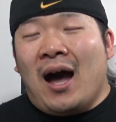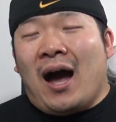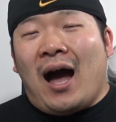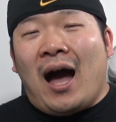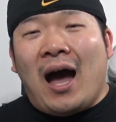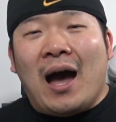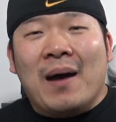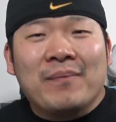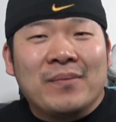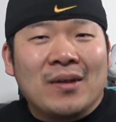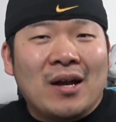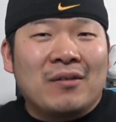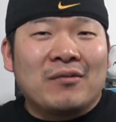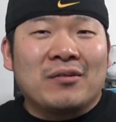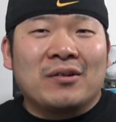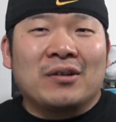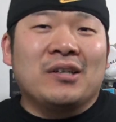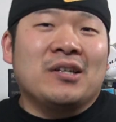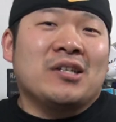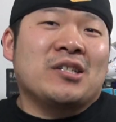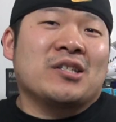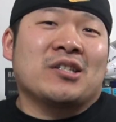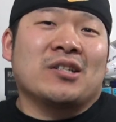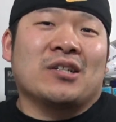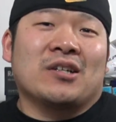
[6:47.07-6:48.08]
I'm not
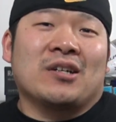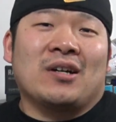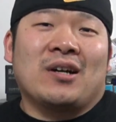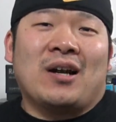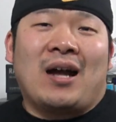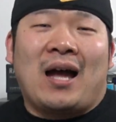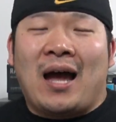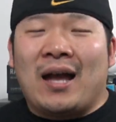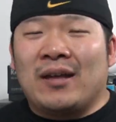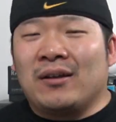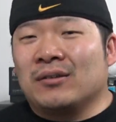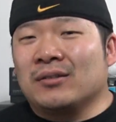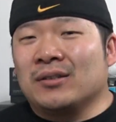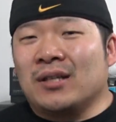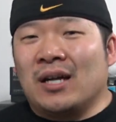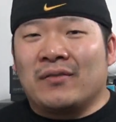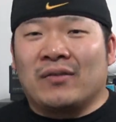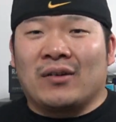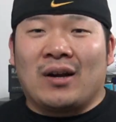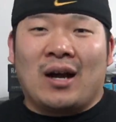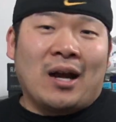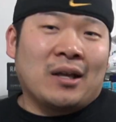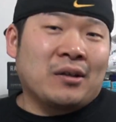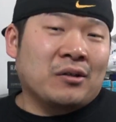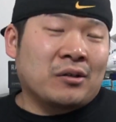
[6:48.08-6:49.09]
really sure. I don't
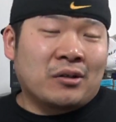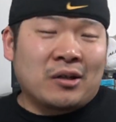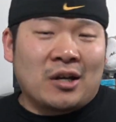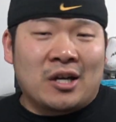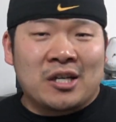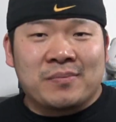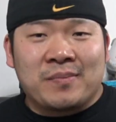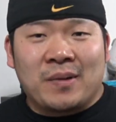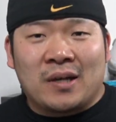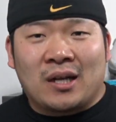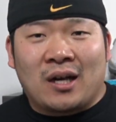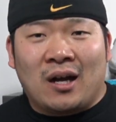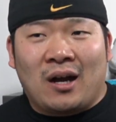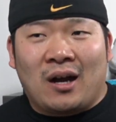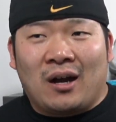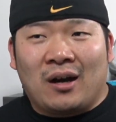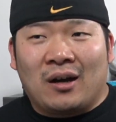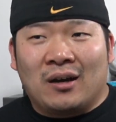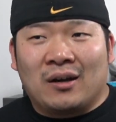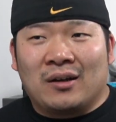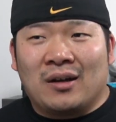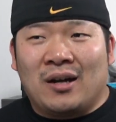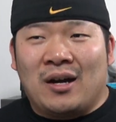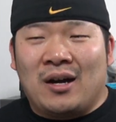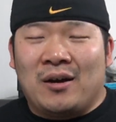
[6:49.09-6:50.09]
ever autocross my
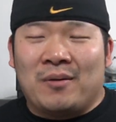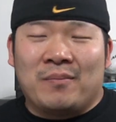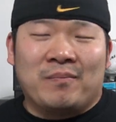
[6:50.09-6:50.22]
car.